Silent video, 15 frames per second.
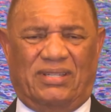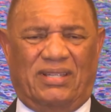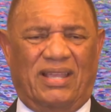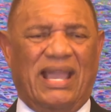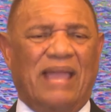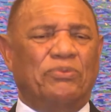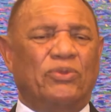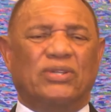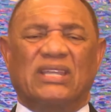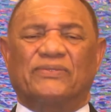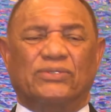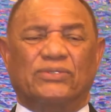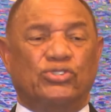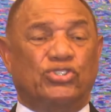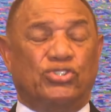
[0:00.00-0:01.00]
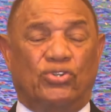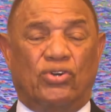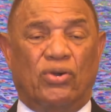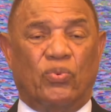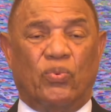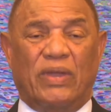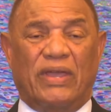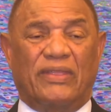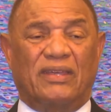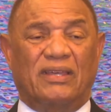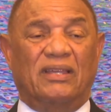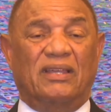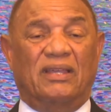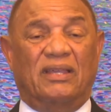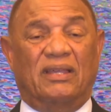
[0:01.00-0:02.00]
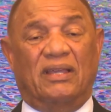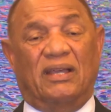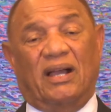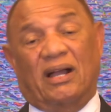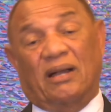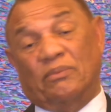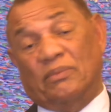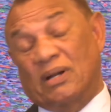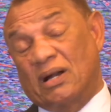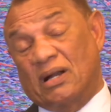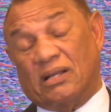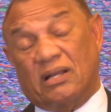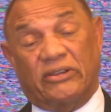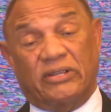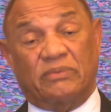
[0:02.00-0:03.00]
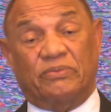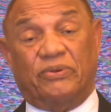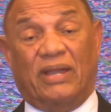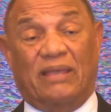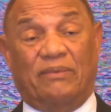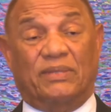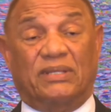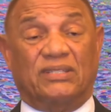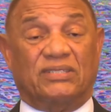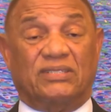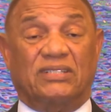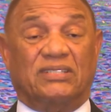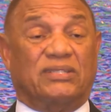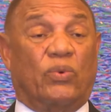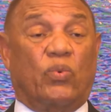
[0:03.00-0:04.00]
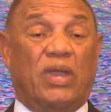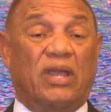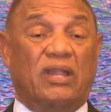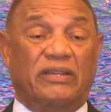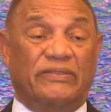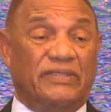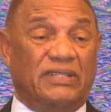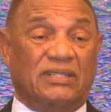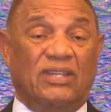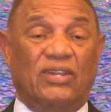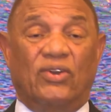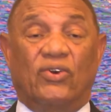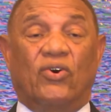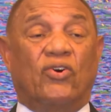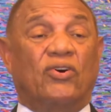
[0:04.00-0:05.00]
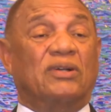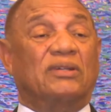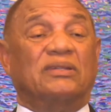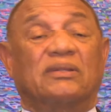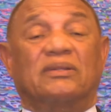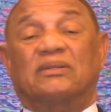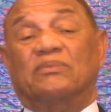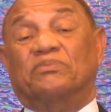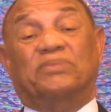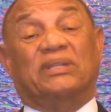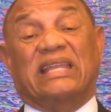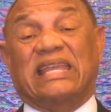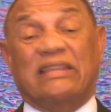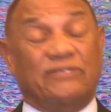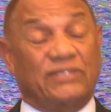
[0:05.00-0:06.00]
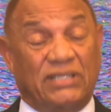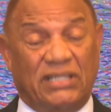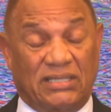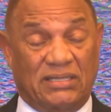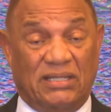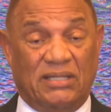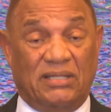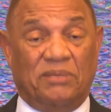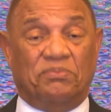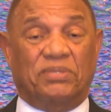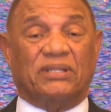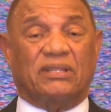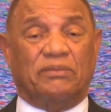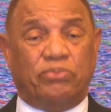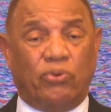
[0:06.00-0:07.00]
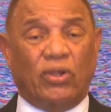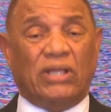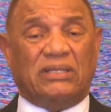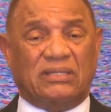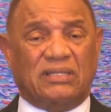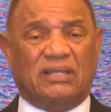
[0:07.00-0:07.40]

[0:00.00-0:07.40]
I'm not even sure whether our current Prime Minister is aware of it or believes in it, but the point